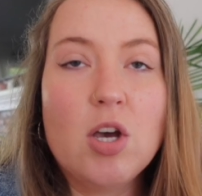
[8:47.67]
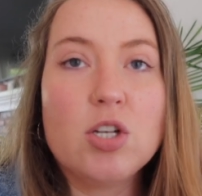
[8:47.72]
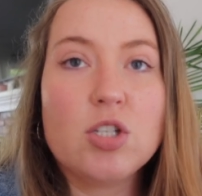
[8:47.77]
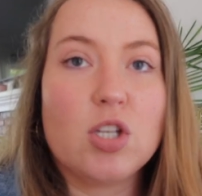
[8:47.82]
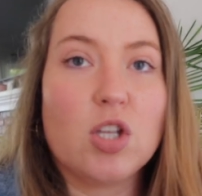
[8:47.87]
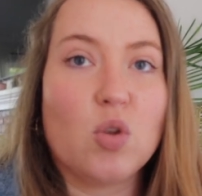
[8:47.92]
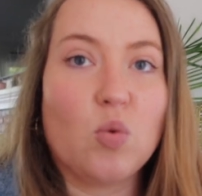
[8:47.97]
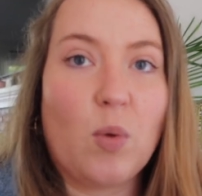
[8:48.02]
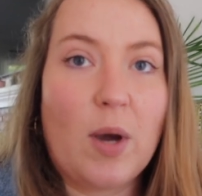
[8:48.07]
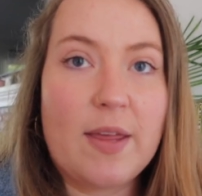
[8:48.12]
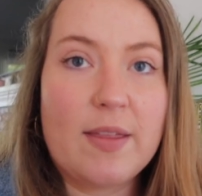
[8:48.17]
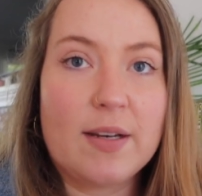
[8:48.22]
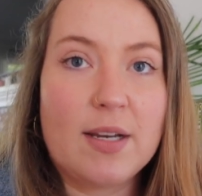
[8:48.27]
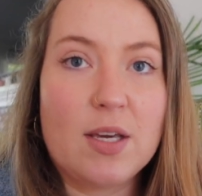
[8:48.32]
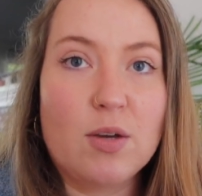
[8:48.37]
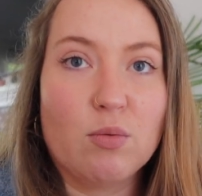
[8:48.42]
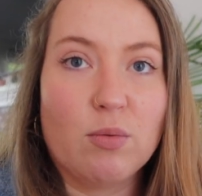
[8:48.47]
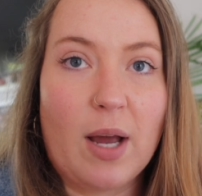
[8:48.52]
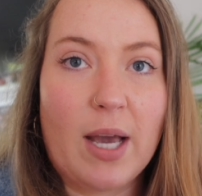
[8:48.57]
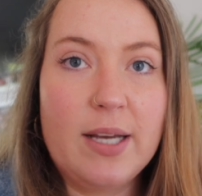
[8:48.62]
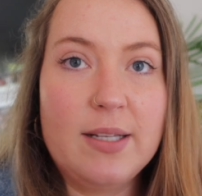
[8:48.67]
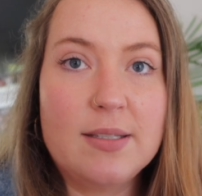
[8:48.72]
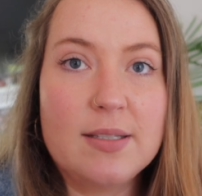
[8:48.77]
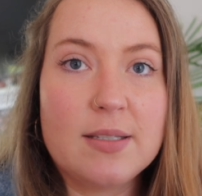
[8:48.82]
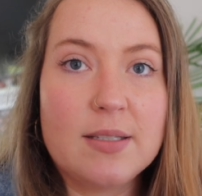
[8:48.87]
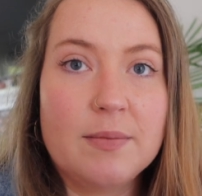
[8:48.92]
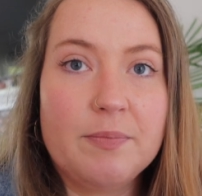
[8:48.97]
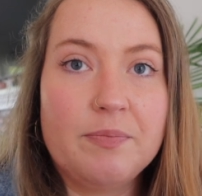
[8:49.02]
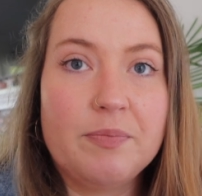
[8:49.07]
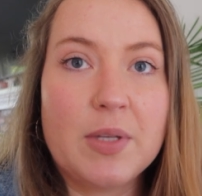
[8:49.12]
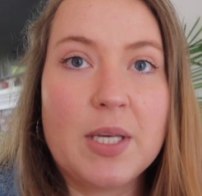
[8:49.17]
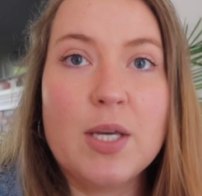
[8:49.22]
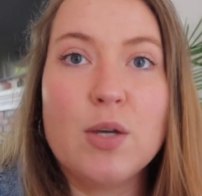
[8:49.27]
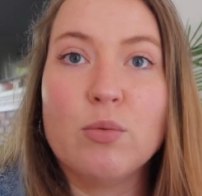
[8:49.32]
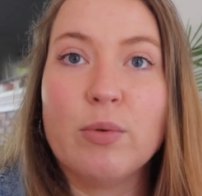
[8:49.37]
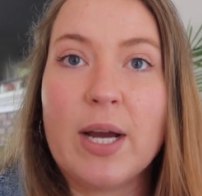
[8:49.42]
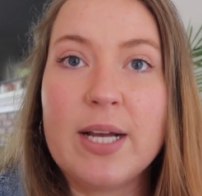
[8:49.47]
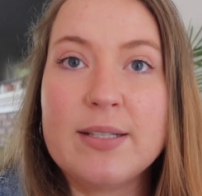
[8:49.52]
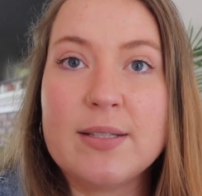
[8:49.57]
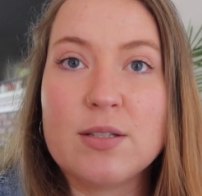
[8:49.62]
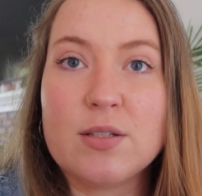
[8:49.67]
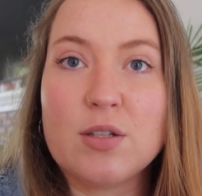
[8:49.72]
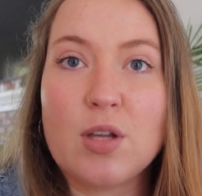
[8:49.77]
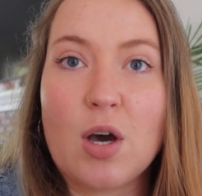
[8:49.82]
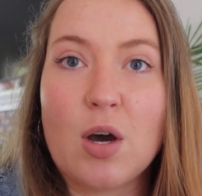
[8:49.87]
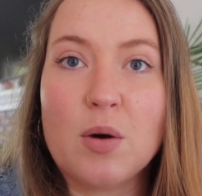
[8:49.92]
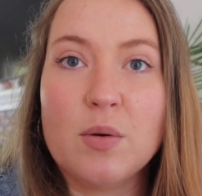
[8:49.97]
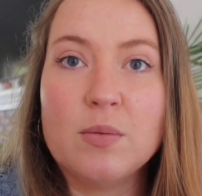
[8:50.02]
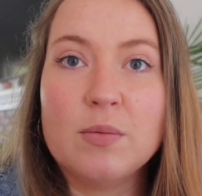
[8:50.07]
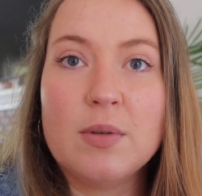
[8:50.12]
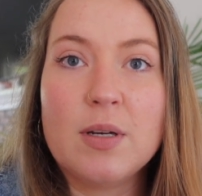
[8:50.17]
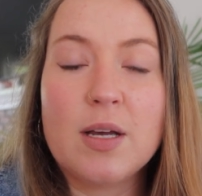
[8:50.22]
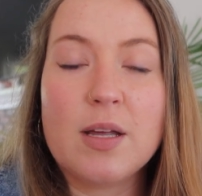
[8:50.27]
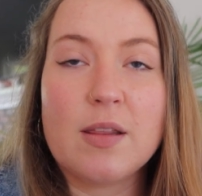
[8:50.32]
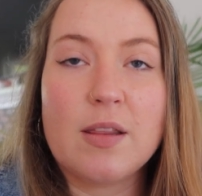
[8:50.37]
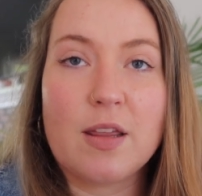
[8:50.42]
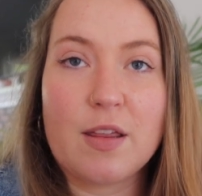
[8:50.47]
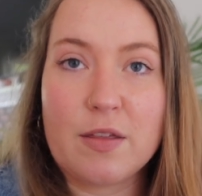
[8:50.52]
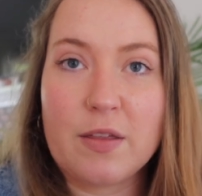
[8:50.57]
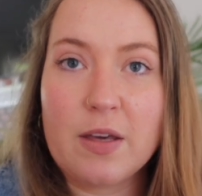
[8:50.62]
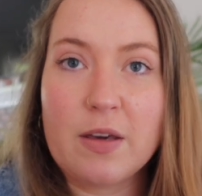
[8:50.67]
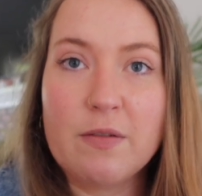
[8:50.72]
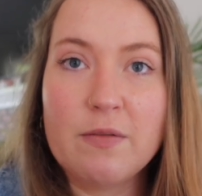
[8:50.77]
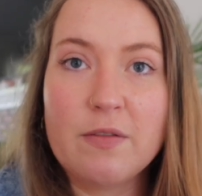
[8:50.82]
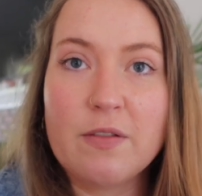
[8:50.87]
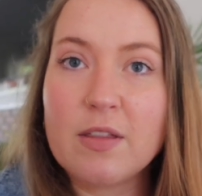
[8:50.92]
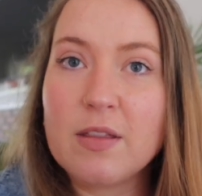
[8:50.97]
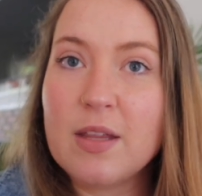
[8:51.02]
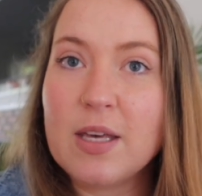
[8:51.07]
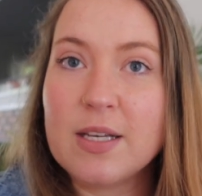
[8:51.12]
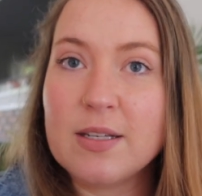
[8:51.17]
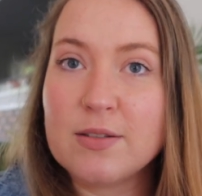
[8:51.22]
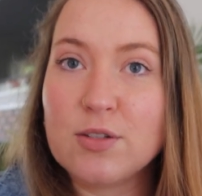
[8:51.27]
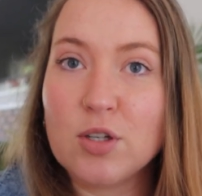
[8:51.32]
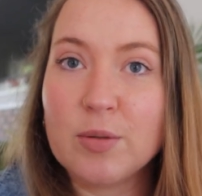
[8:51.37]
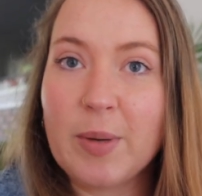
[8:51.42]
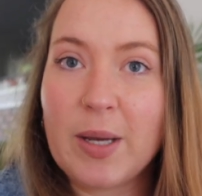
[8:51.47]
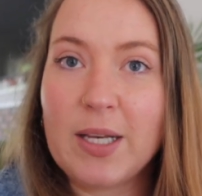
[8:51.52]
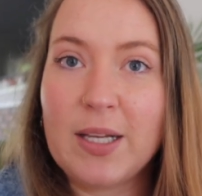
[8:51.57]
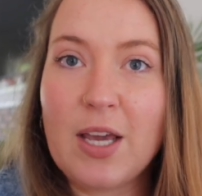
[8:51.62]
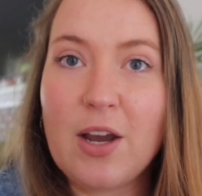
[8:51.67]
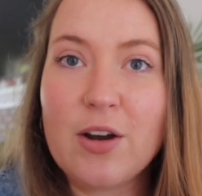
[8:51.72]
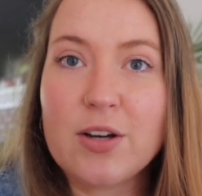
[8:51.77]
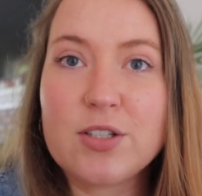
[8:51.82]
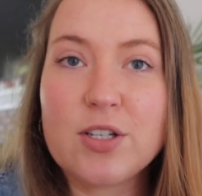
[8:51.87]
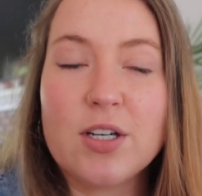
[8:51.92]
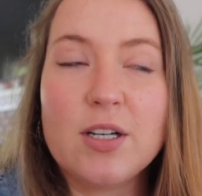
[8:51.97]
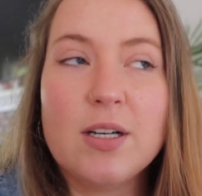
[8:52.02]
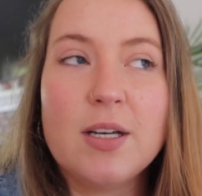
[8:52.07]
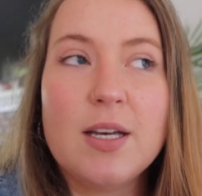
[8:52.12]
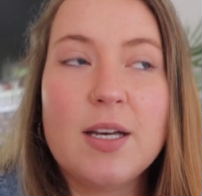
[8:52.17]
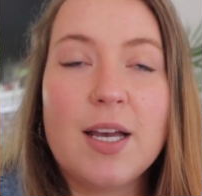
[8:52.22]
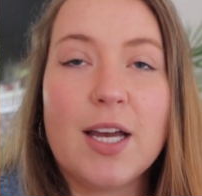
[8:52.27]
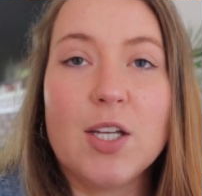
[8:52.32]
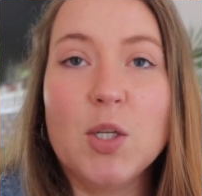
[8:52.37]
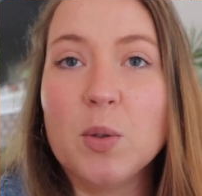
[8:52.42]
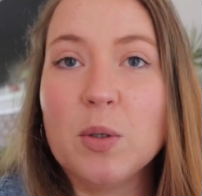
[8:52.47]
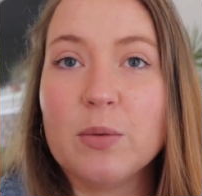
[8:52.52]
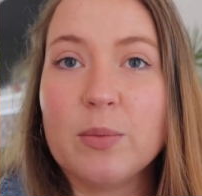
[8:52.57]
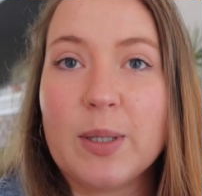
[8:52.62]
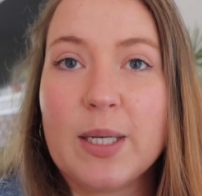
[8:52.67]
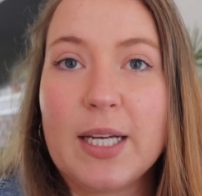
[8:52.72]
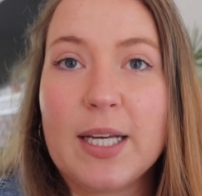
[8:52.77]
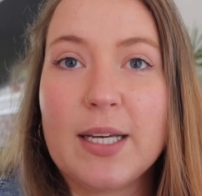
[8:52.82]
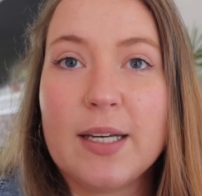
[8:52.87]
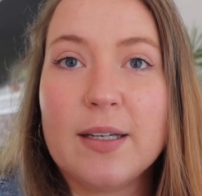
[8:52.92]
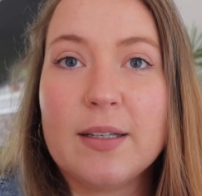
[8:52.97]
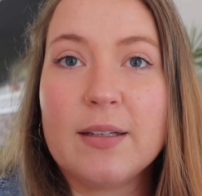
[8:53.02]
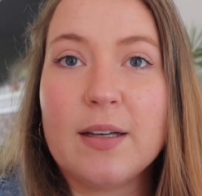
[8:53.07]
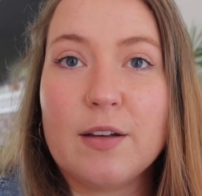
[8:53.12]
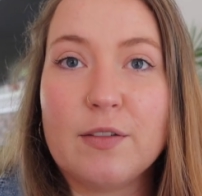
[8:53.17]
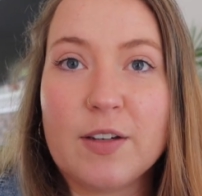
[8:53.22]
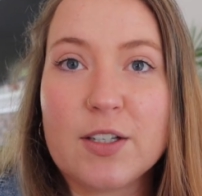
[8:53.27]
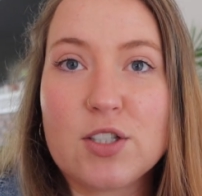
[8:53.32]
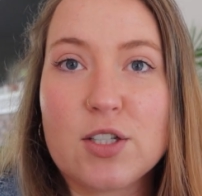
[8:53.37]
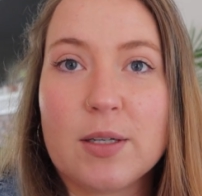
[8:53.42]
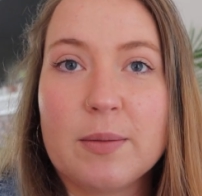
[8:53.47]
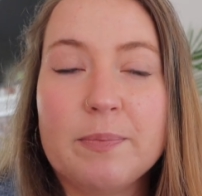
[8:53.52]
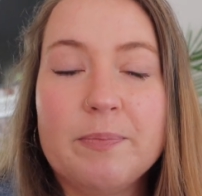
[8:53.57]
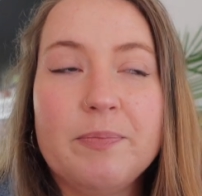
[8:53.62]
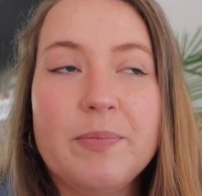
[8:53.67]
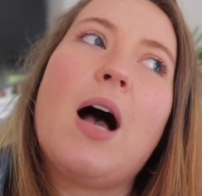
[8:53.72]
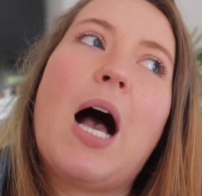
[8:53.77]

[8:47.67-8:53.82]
So the way that he writes, he writes as though the thief is your main character and you are reading a fiction.